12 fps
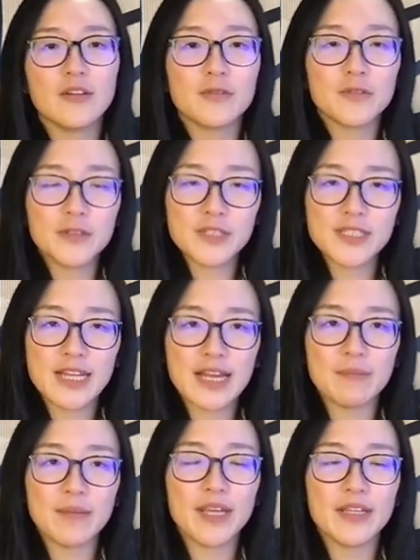Now, the
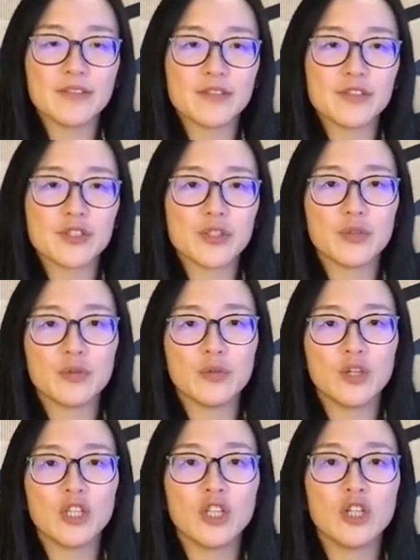first step is
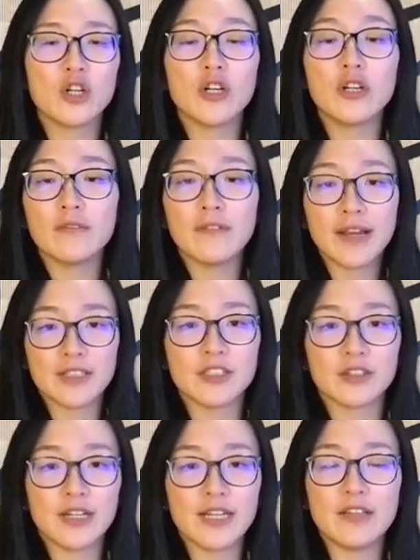to learn a
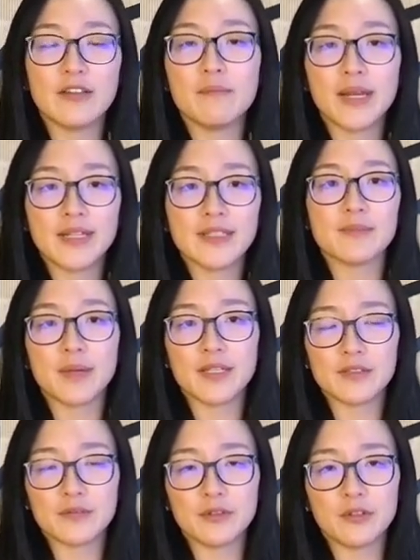vector in the embedding
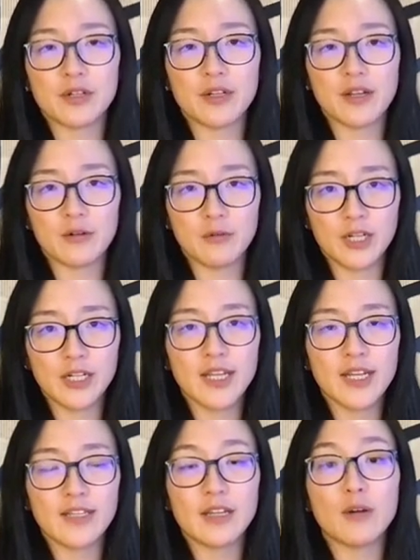space of a neural network
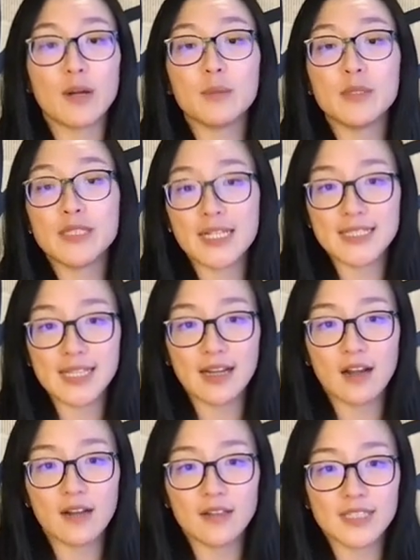that represents
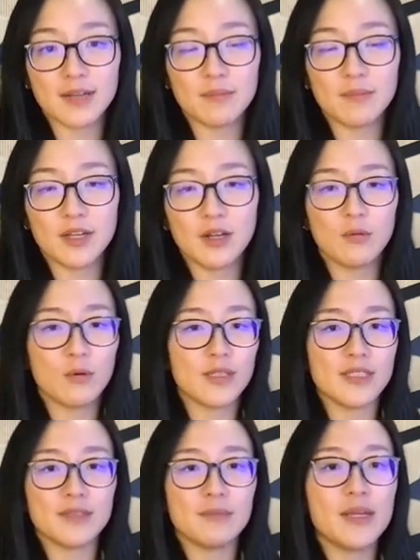that concept. What
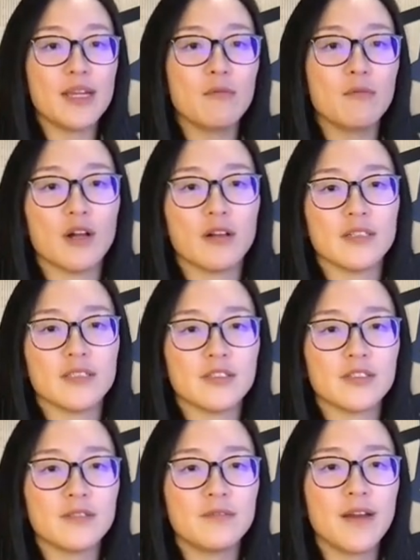does it mean? Well, it's
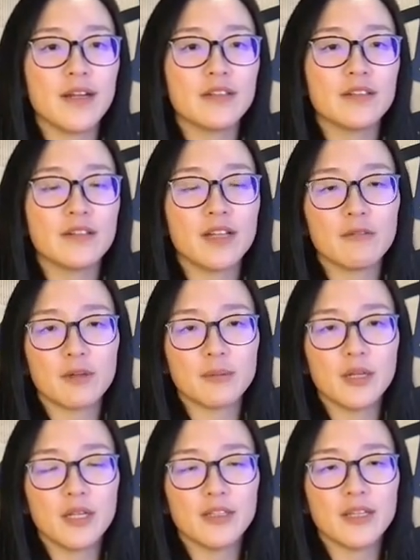just a vector
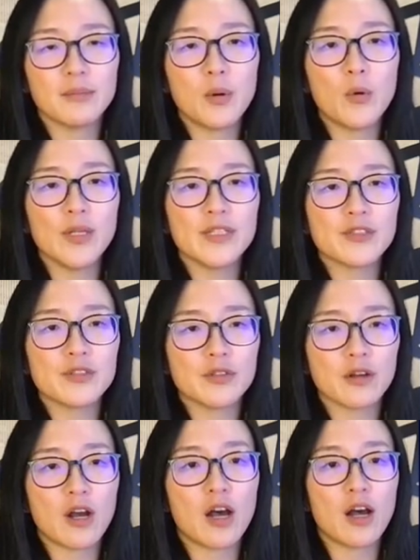that points to
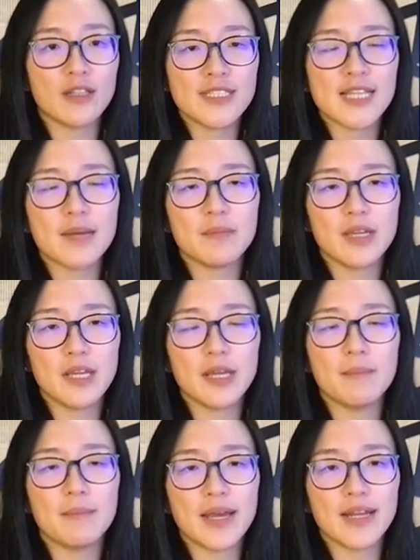the concept
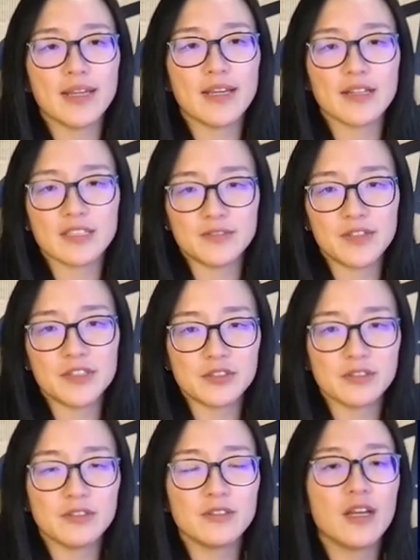embedding
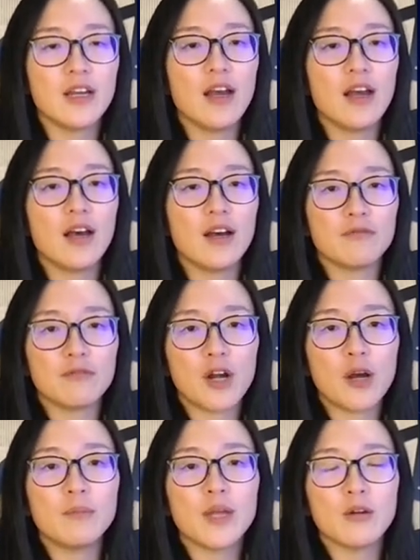activation
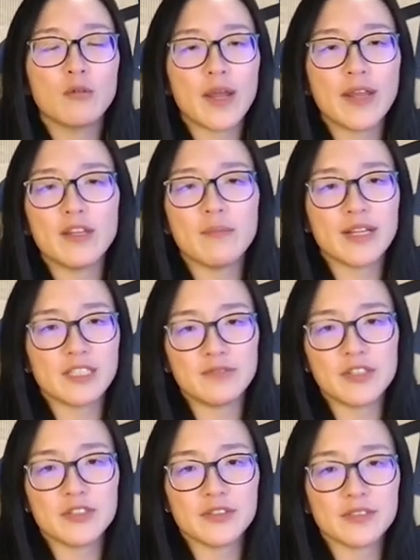from random
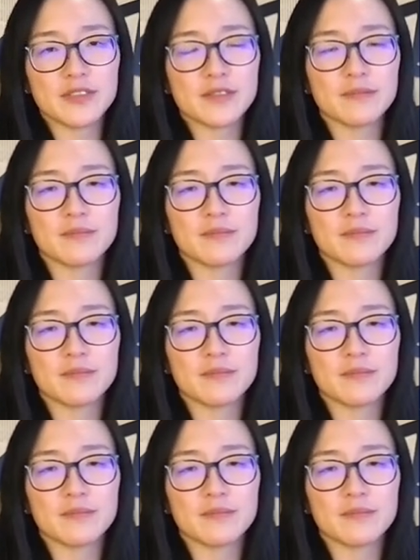activations.